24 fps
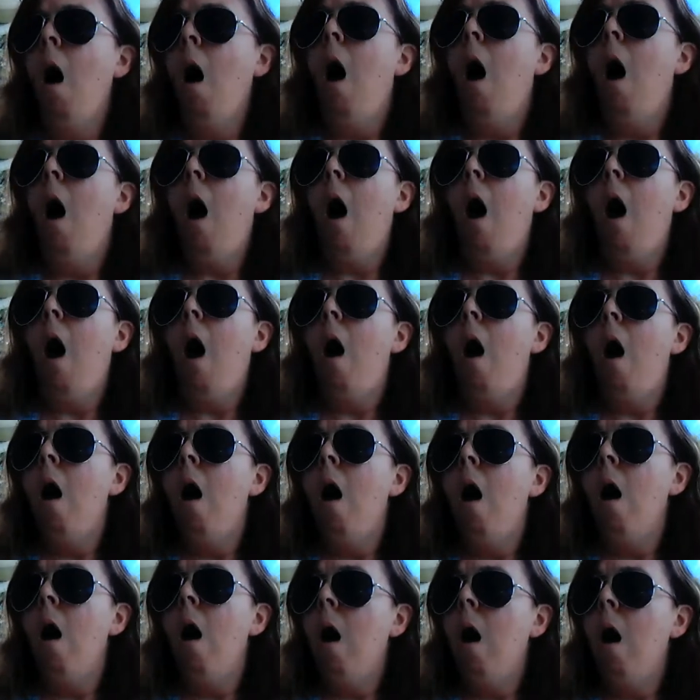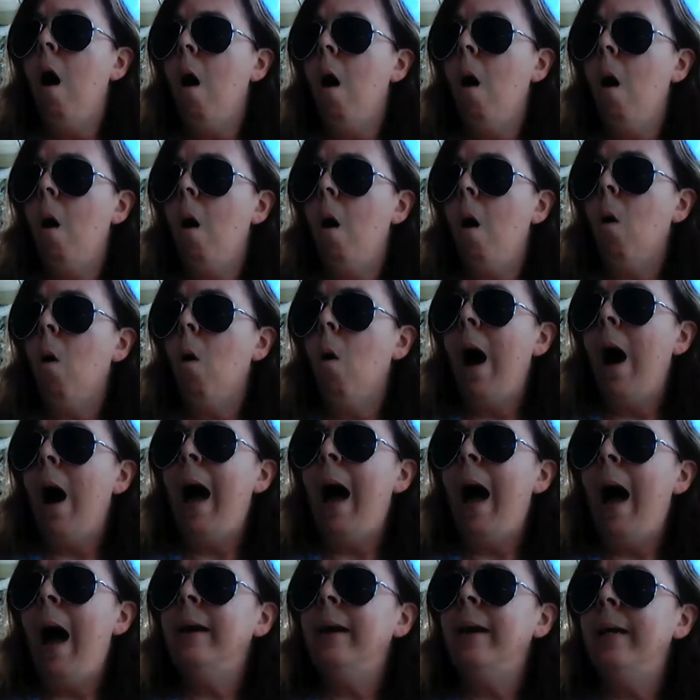Oh,
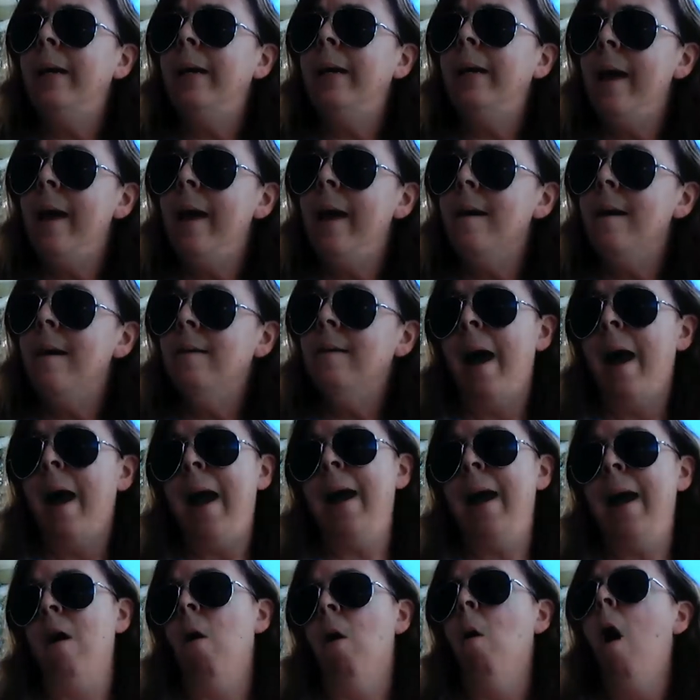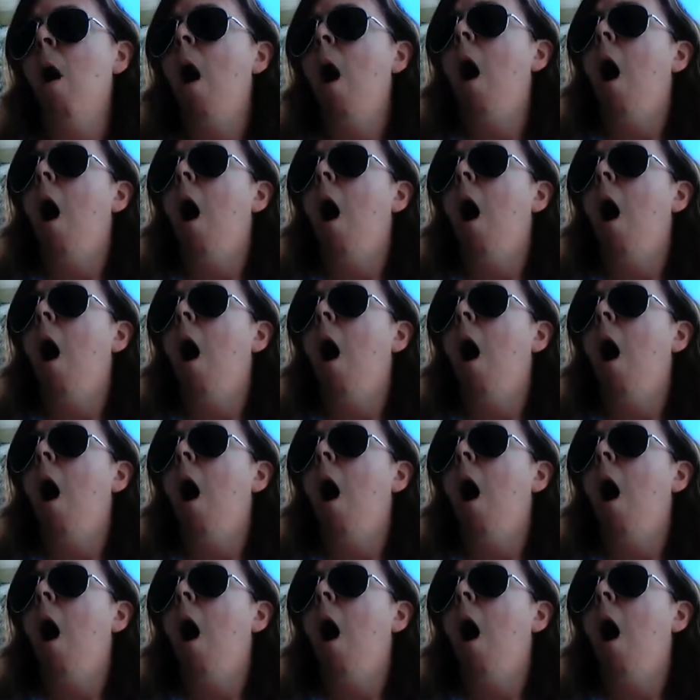I get it now.